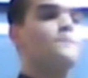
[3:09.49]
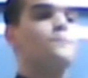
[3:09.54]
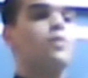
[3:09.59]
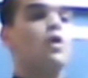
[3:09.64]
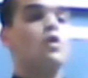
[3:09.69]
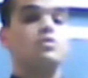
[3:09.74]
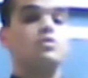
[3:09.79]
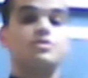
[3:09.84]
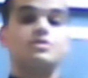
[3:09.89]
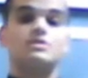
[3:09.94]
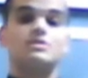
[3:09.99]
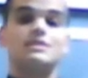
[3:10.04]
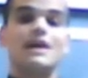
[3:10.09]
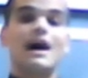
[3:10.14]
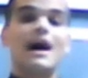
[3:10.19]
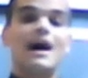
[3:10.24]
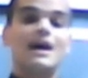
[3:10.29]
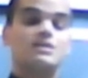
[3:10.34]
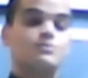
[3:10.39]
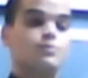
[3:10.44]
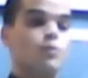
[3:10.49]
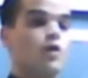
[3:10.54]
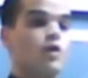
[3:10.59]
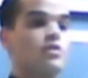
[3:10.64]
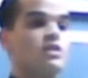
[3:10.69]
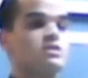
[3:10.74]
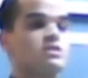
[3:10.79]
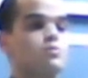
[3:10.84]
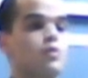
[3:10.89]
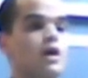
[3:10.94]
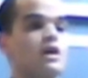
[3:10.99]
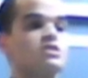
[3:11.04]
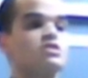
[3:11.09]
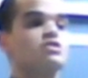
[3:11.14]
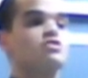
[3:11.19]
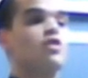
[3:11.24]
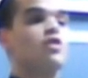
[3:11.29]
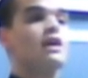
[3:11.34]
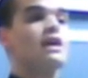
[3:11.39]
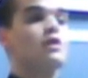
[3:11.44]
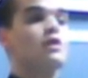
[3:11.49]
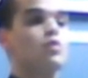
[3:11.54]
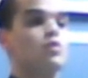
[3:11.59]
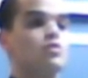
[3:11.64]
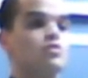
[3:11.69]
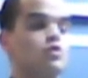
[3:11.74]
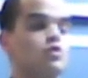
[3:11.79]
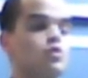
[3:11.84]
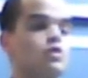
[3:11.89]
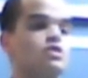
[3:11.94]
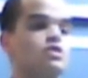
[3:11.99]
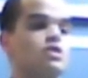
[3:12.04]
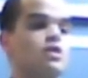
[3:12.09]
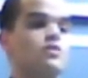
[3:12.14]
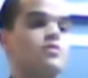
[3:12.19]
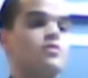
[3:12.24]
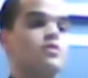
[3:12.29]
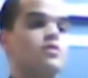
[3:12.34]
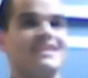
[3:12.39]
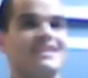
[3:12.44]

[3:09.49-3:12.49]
both sides, both expressions are equal to each other.